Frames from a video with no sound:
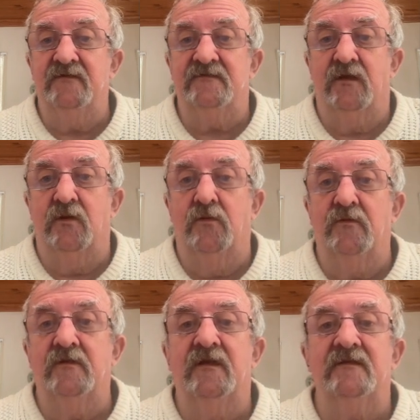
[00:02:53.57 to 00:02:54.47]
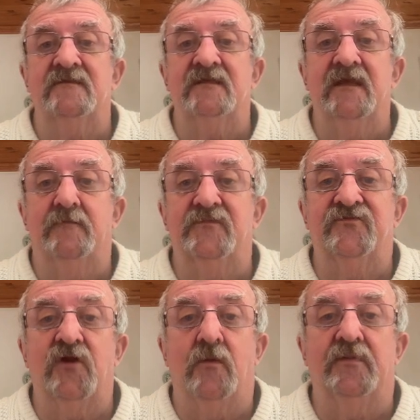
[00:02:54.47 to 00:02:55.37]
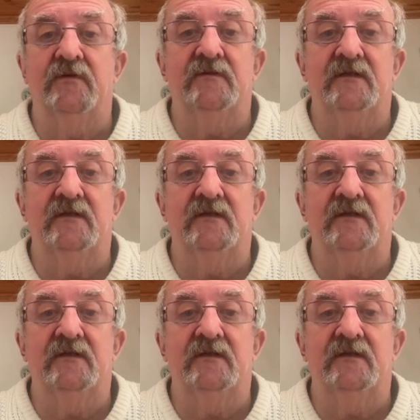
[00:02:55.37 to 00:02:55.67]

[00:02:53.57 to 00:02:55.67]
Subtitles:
So you can see up the top,